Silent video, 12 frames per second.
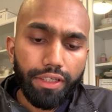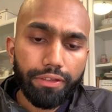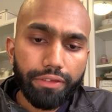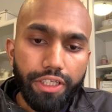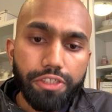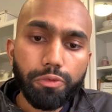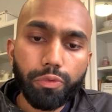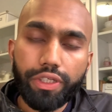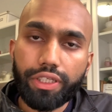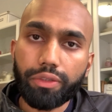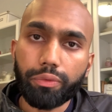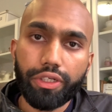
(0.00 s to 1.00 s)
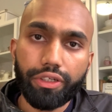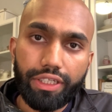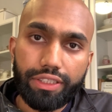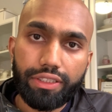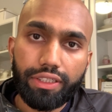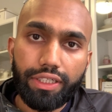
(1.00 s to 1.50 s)
This week, we're
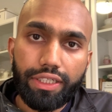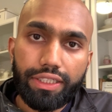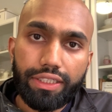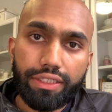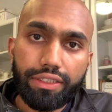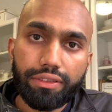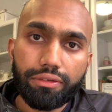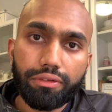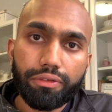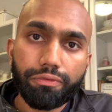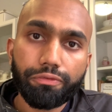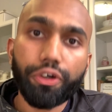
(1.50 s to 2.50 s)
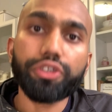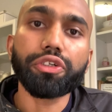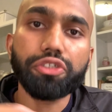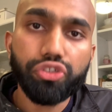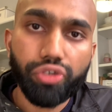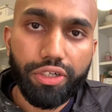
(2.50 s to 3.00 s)
going to further
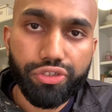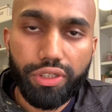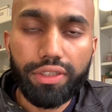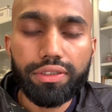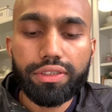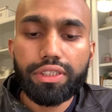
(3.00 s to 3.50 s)
structure